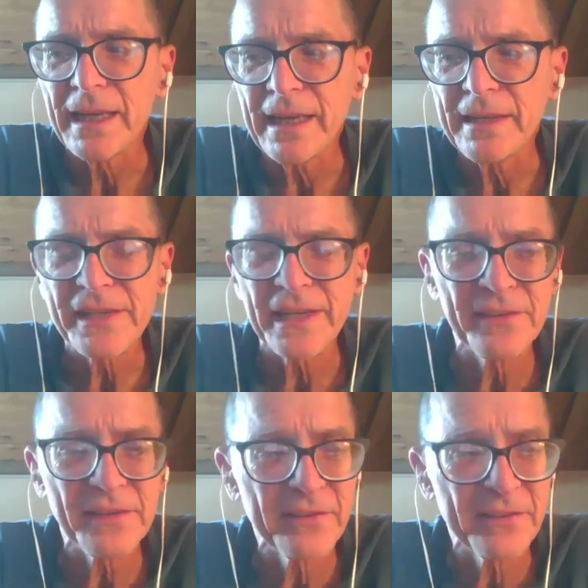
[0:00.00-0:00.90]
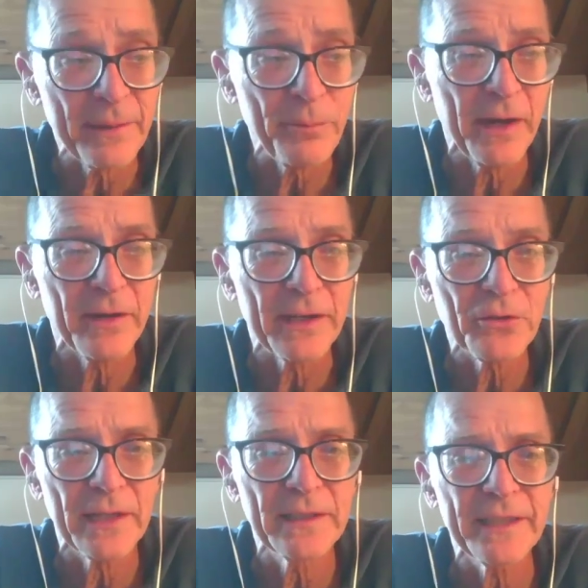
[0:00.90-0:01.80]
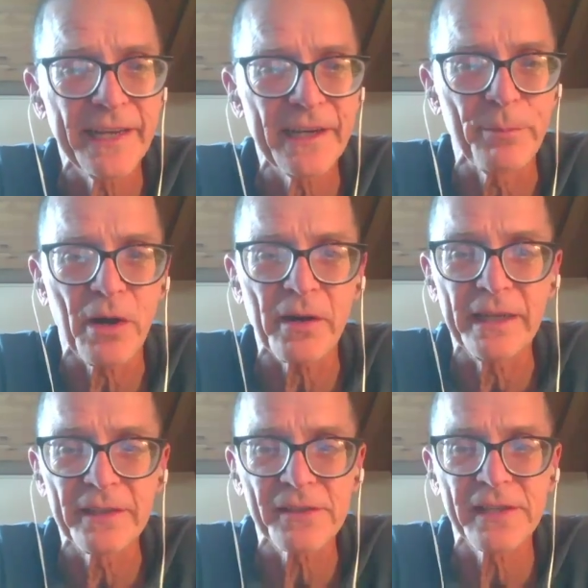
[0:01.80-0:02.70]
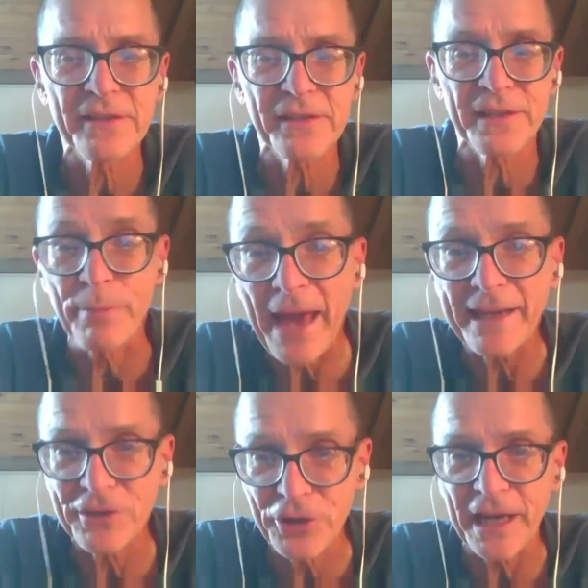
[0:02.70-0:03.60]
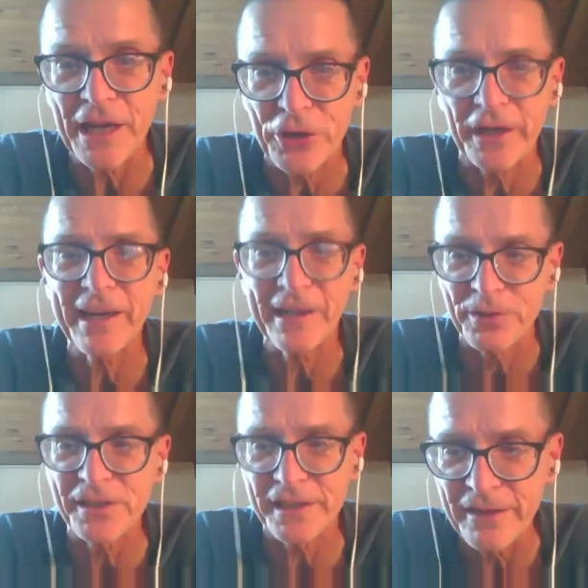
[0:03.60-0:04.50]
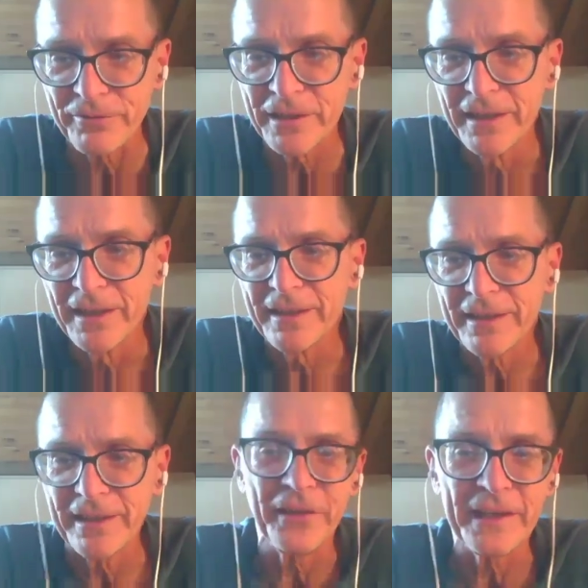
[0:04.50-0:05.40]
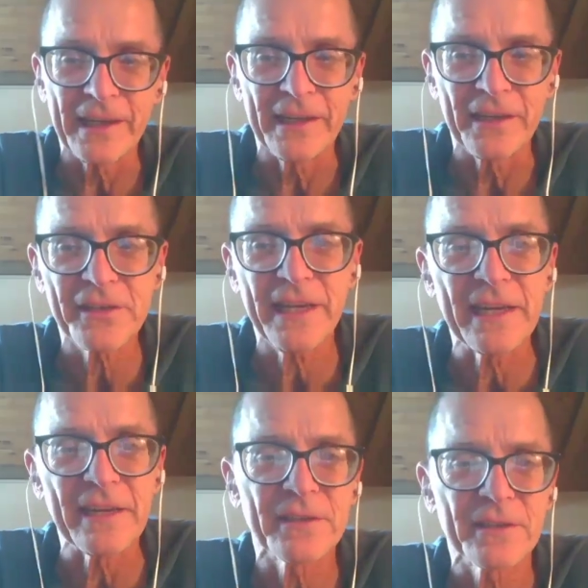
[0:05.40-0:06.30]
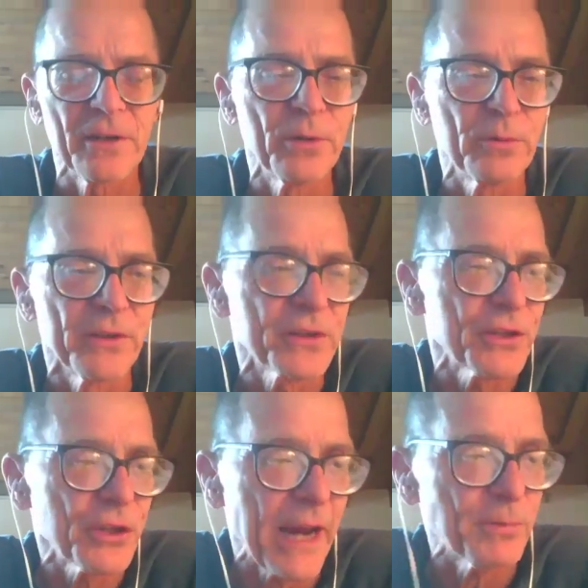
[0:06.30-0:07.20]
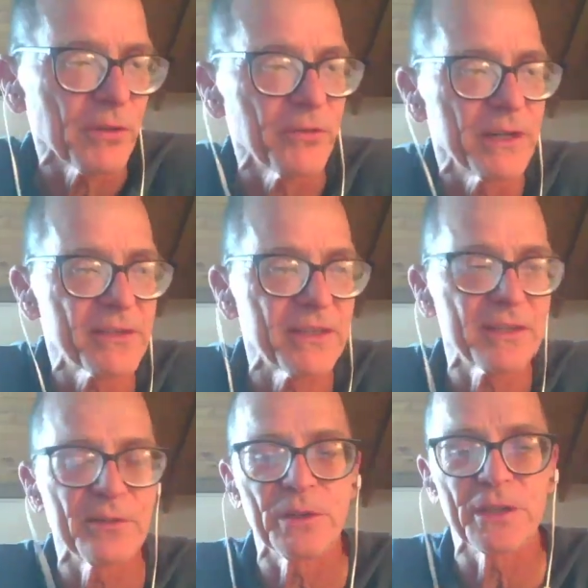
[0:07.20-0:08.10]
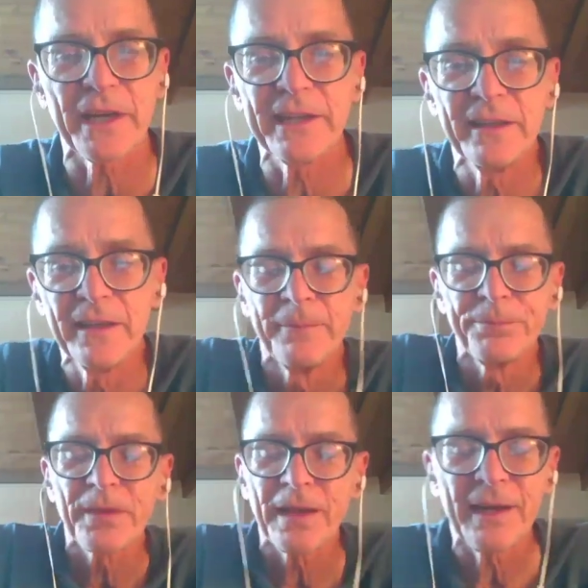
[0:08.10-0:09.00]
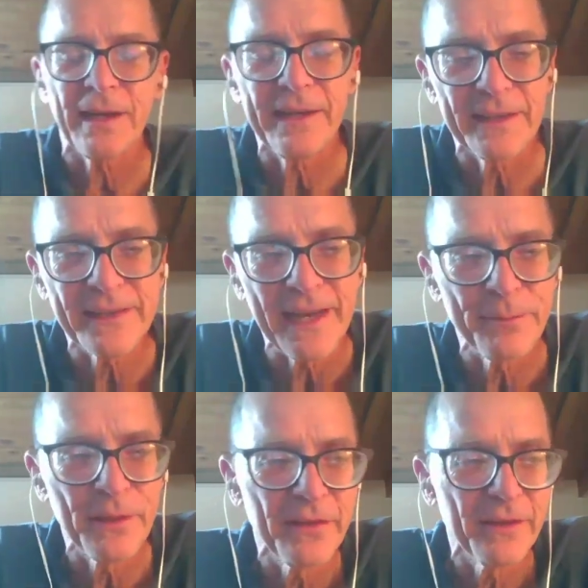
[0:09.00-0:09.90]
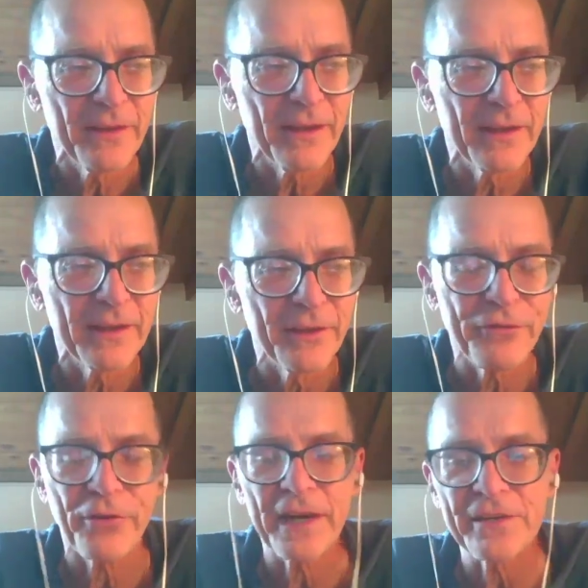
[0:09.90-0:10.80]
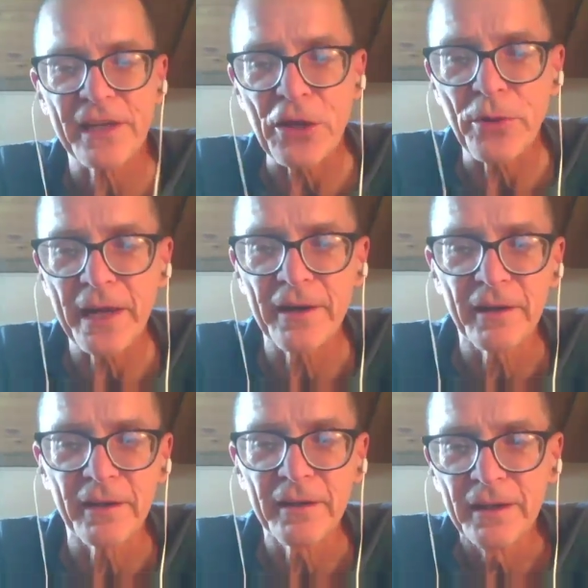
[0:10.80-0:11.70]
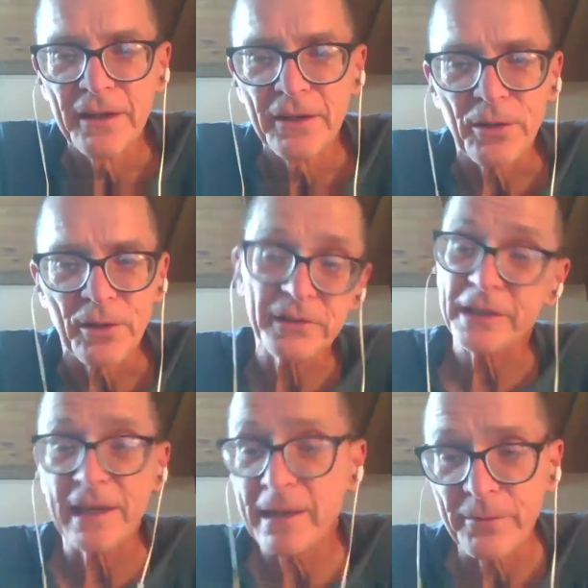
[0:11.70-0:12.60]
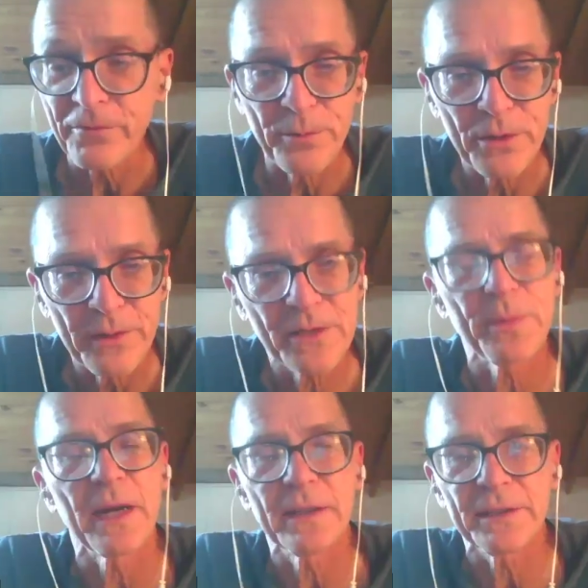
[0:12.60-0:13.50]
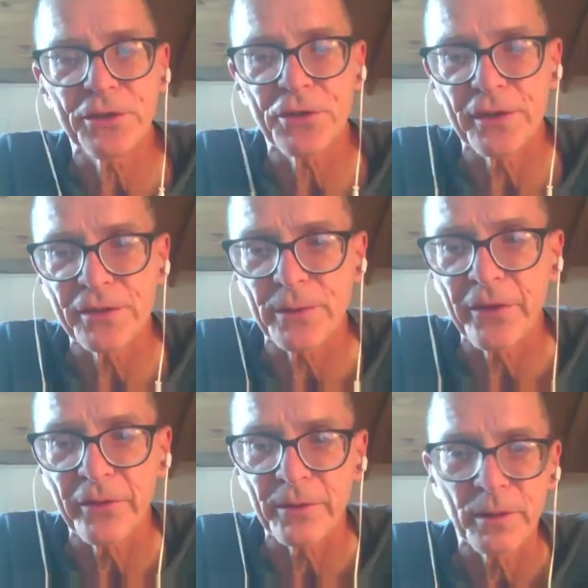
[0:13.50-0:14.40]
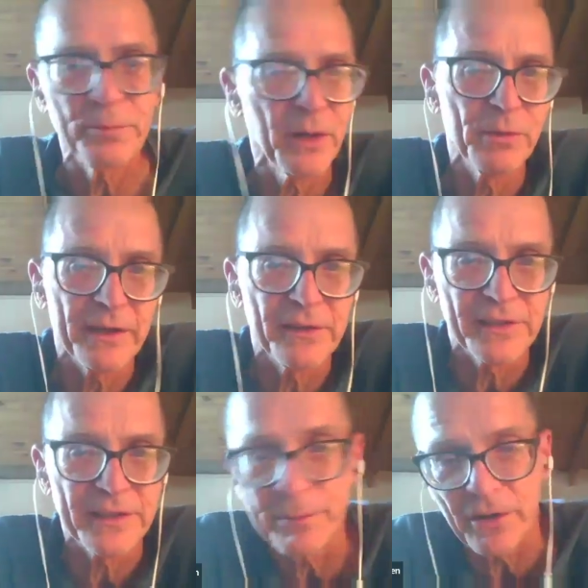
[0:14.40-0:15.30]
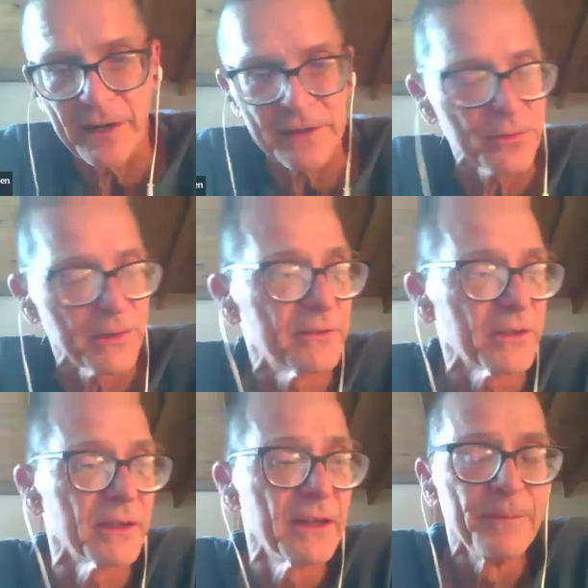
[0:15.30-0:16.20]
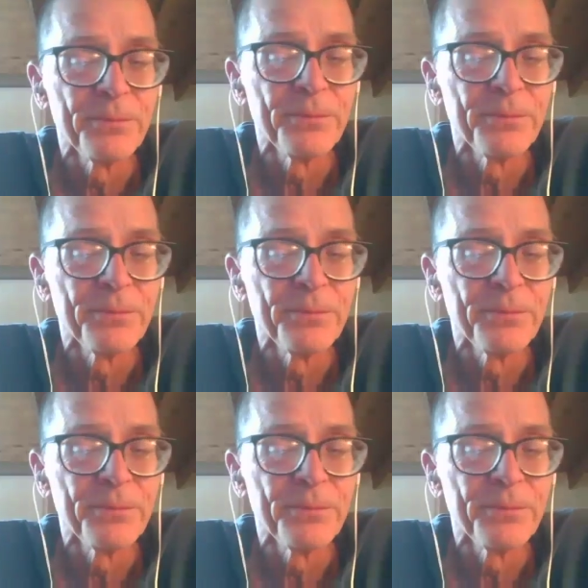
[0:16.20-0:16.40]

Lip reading: in Citizens of the Empire, I tried to take apart, in a sense, the bad education I had received in the United States. So there's a chapter, for instance, in which I examine the phrase that you hear all the time from US politicians, whether they're Republicans, Democrats, whatever,